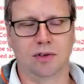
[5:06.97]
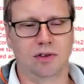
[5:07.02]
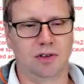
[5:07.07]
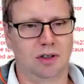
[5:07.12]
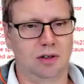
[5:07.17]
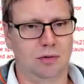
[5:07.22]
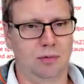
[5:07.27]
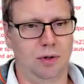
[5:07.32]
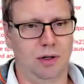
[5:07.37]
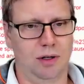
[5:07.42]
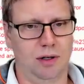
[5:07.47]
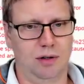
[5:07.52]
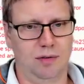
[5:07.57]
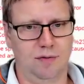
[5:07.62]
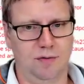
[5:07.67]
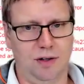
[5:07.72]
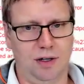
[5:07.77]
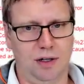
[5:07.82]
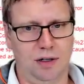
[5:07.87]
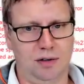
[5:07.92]
check where it
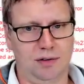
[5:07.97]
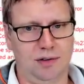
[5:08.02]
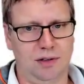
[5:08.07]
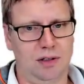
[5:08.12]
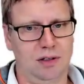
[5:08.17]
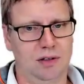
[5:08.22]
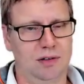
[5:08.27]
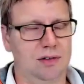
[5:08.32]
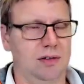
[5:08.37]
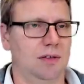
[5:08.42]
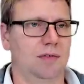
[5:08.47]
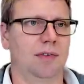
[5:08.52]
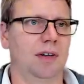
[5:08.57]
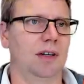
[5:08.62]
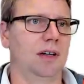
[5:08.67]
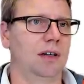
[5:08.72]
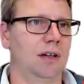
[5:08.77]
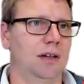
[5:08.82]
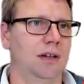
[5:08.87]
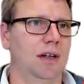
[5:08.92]
fails, it is
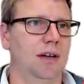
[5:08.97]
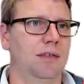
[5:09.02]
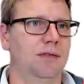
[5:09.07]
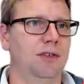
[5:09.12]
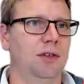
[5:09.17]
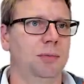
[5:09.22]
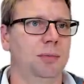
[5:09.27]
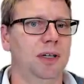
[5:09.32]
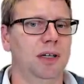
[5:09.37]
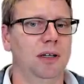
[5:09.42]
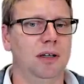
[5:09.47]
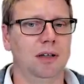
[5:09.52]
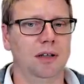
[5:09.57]
in the FTP